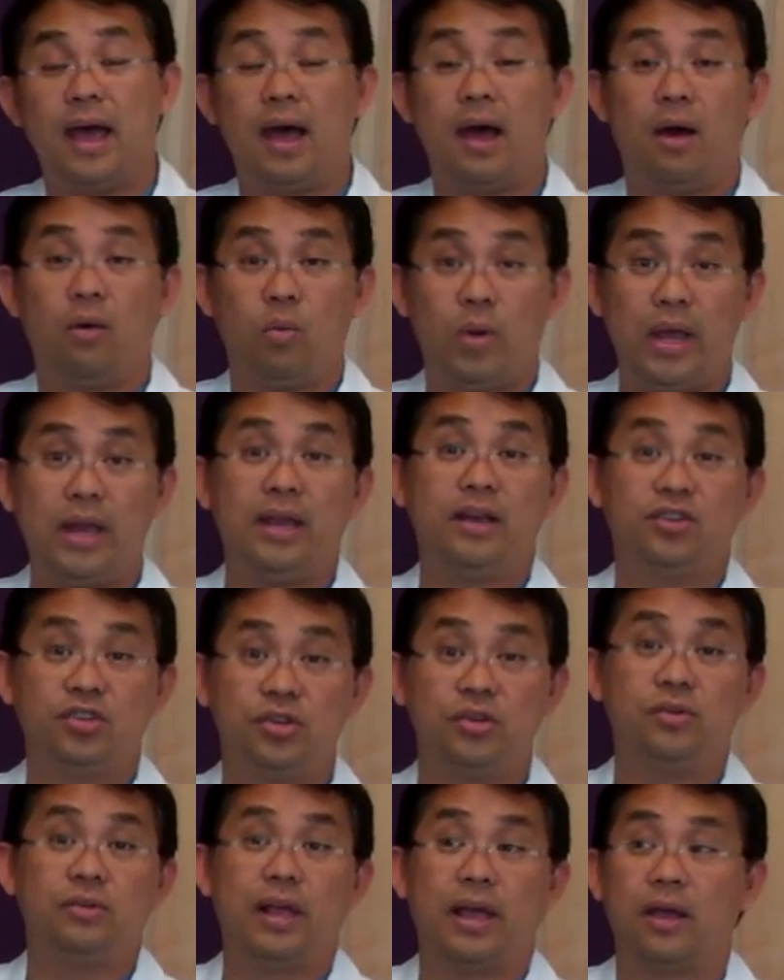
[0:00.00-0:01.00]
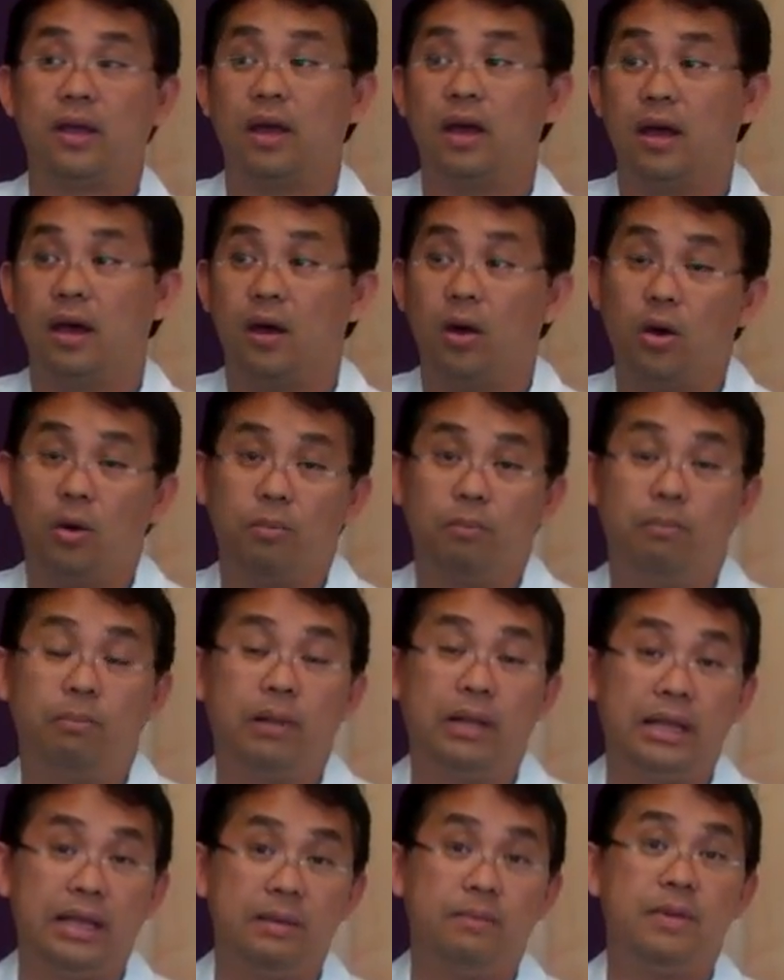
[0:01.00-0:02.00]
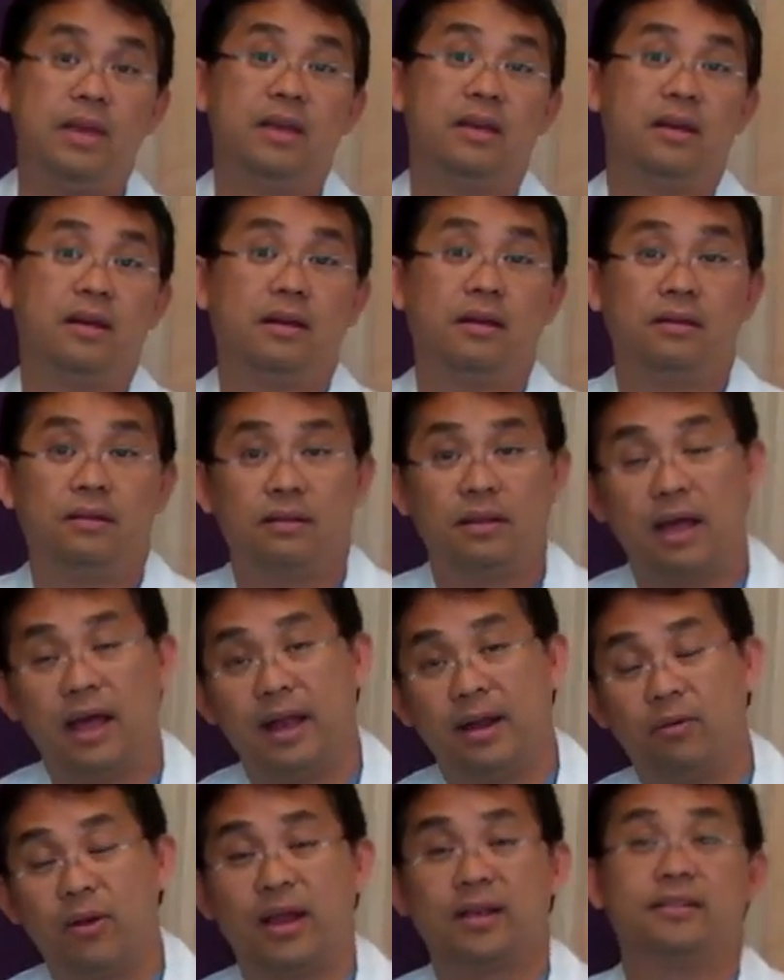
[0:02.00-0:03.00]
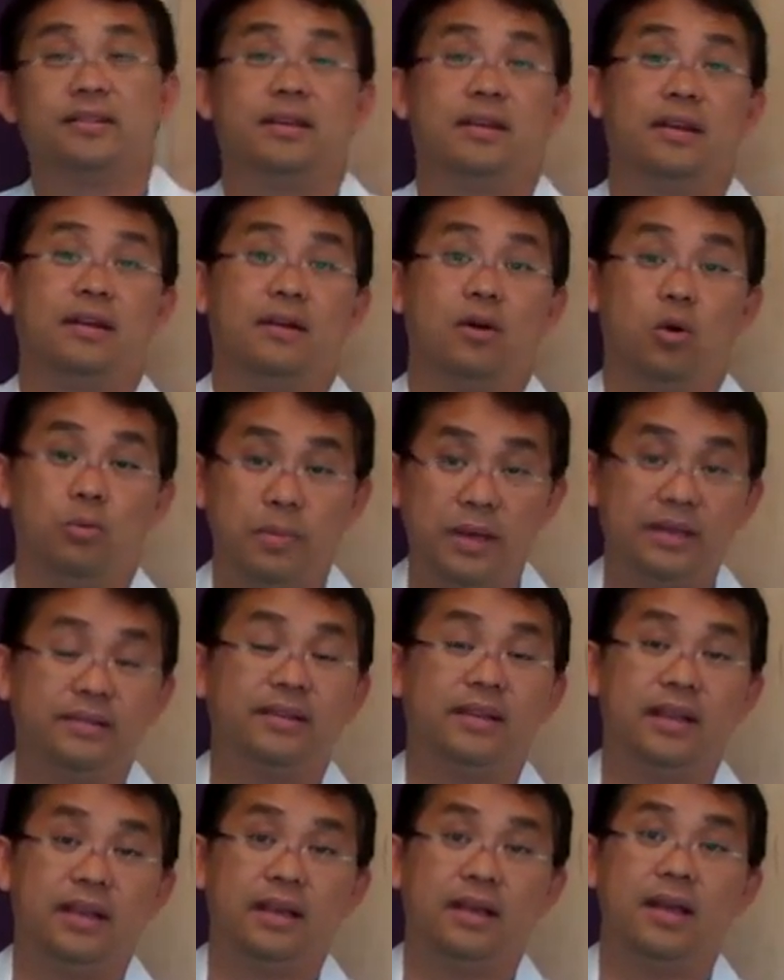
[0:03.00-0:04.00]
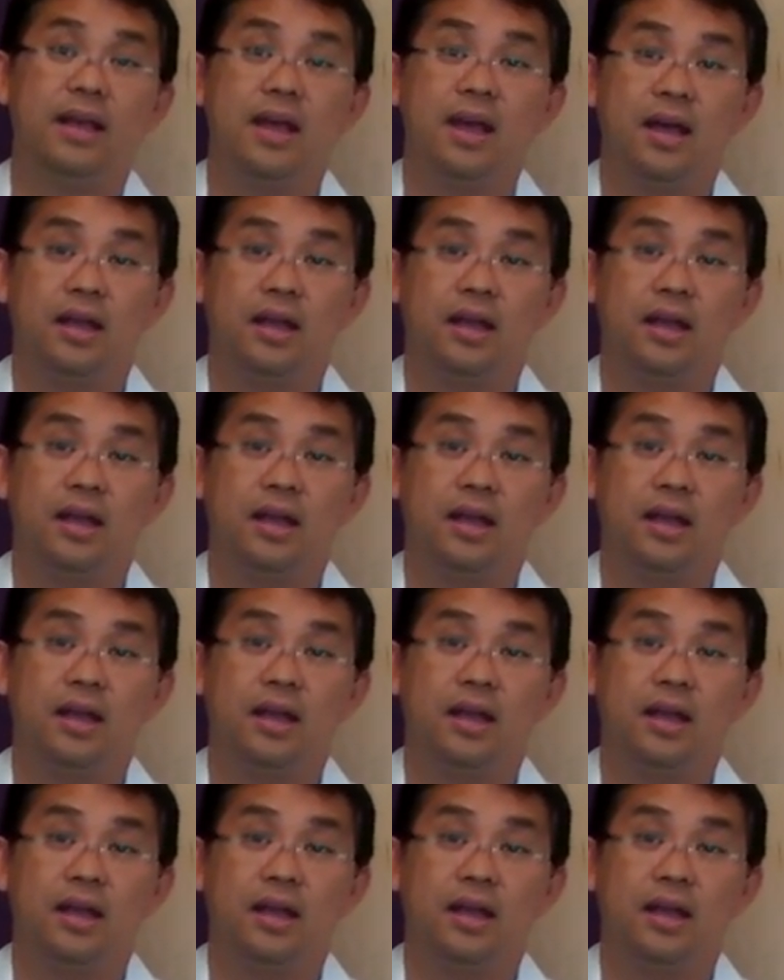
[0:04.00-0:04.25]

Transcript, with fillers: uh, weight issues like uh, bulimia, anorexia, obesity,